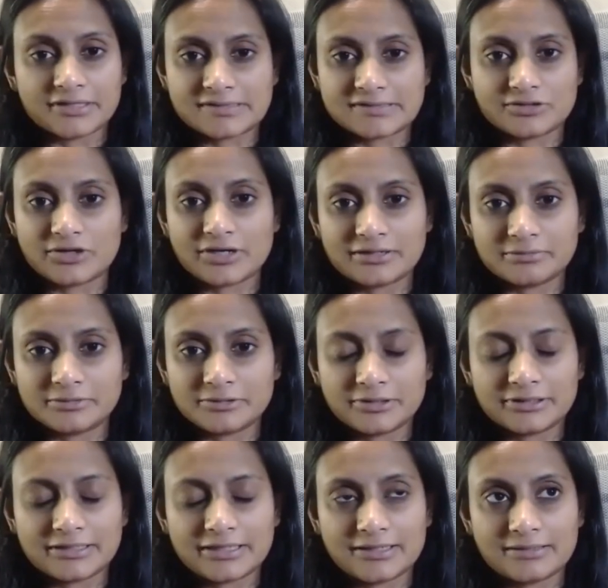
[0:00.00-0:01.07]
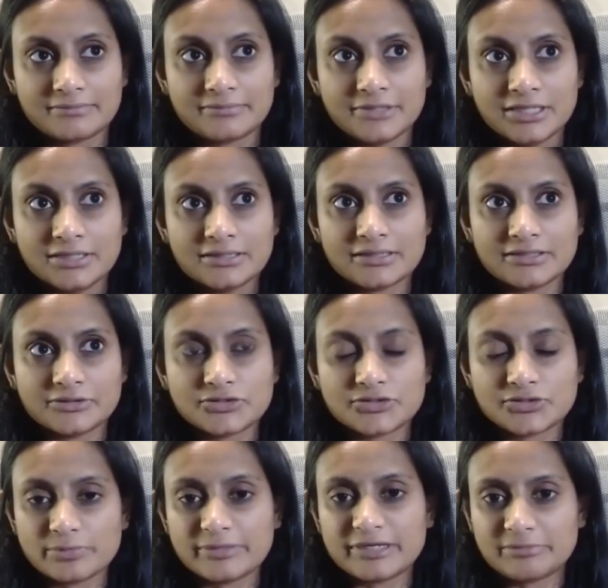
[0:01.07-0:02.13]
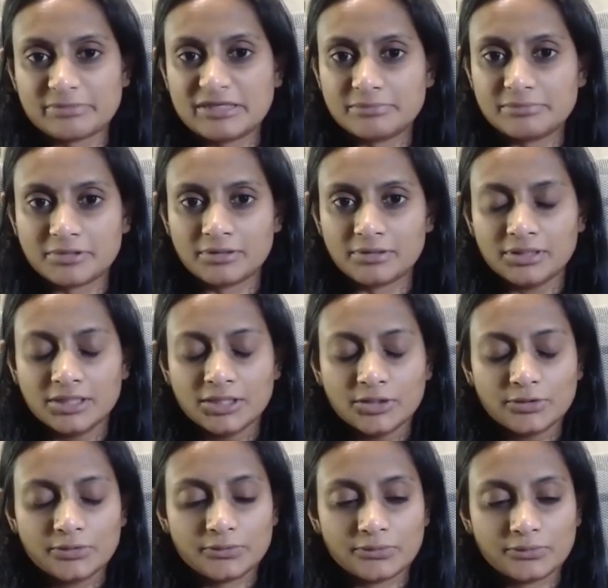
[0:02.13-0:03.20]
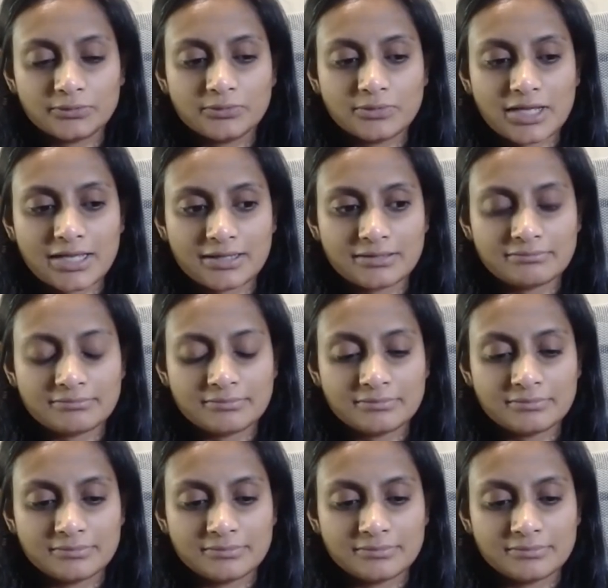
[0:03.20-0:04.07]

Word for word: It's incredible that there were so many people who actually